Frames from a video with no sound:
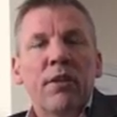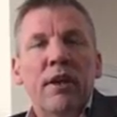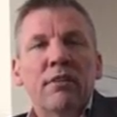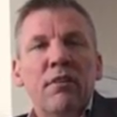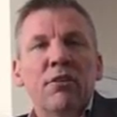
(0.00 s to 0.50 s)

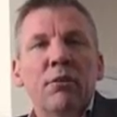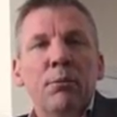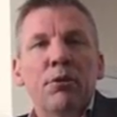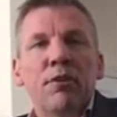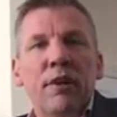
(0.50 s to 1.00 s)
Thanks ever so
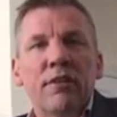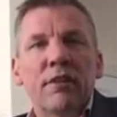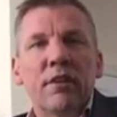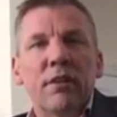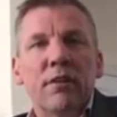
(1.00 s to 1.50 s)
much for
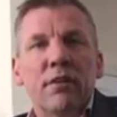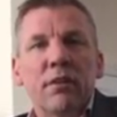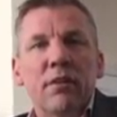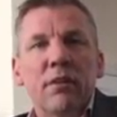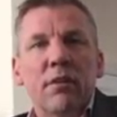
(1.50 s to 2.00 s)
listening.
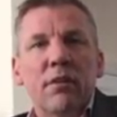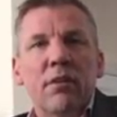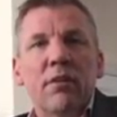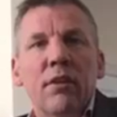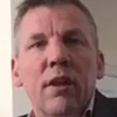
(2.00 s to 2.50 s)

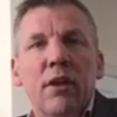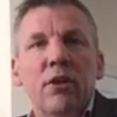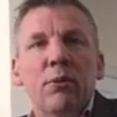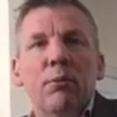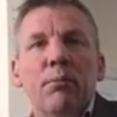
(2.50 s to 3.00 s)

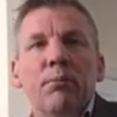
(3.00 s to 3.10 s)
Thank you.